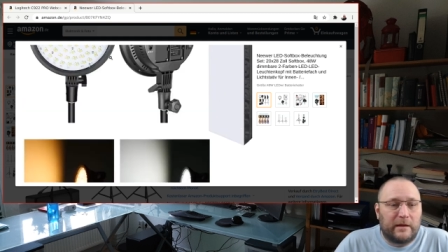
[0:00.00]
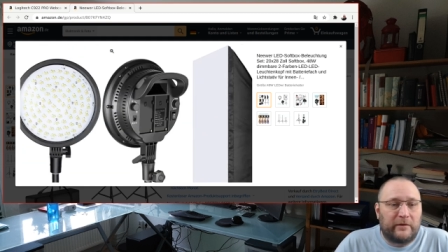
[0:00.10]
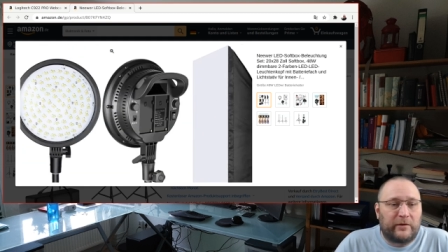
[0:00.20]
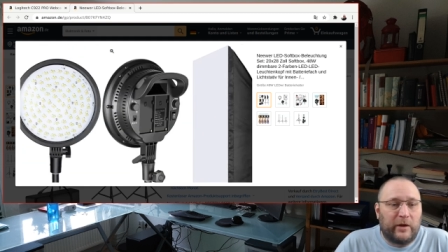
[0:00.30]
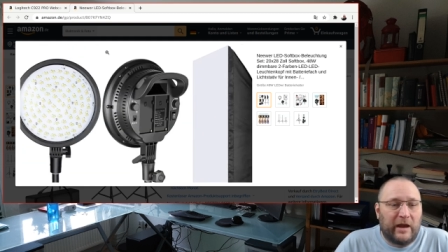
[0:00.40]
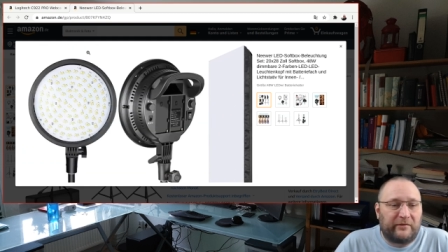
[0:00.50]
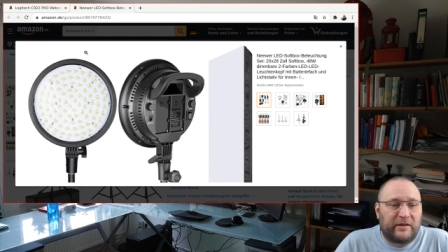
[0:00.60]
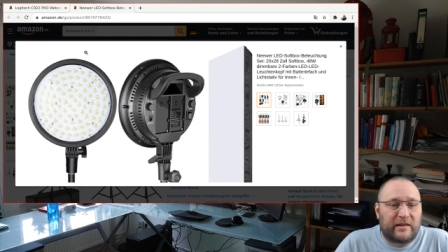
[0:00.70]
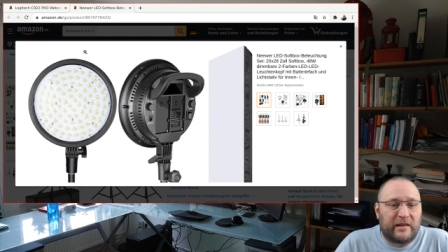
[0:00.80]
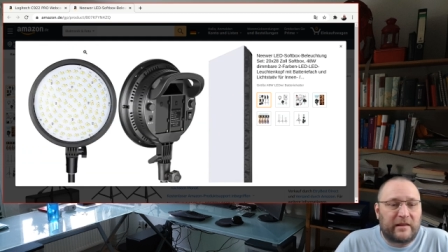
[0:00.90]
if you have
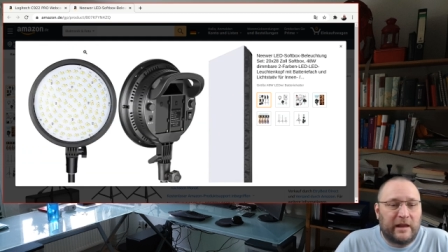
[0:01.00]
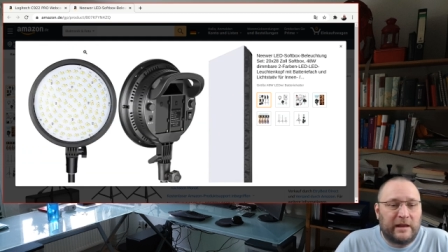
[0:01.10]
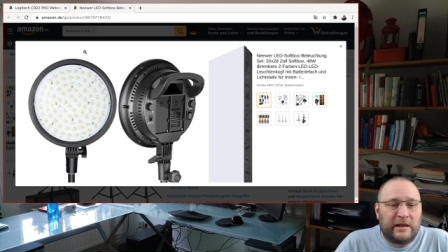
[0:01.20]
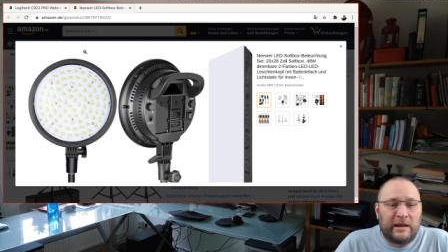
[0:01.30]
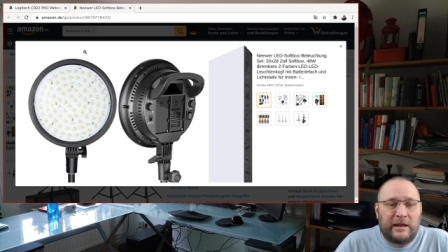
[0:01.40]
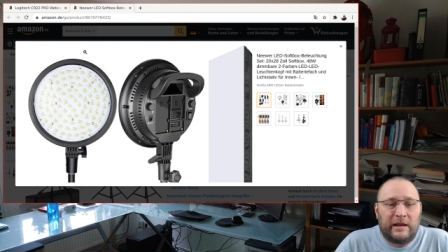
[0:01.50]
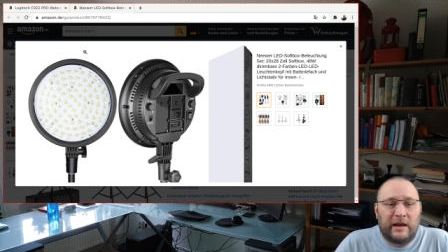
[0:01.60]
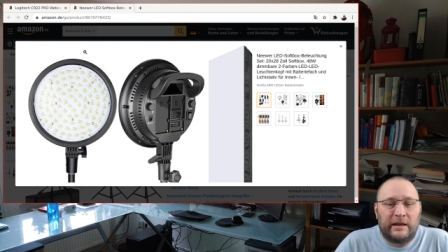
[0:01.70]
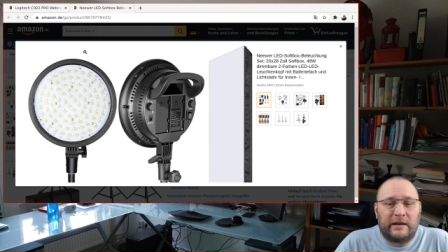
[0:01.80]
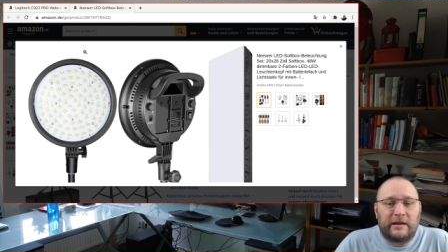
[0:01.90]
this this LED
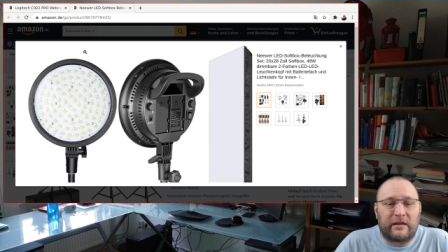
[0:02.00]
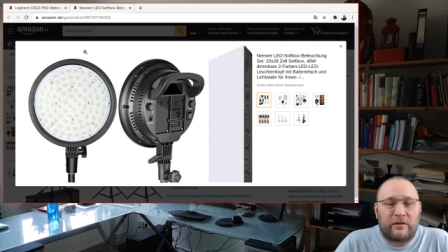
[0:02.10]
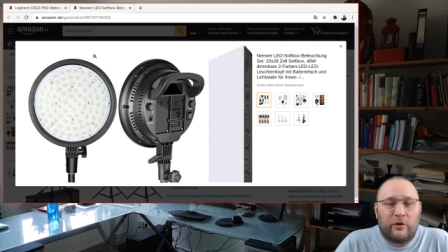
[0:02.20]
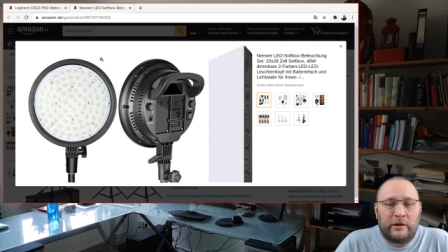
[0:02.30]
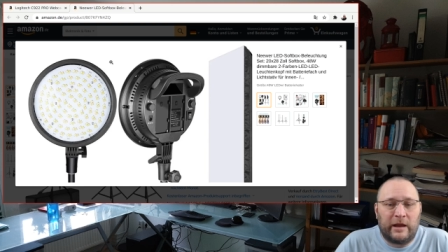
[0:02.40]
and it does not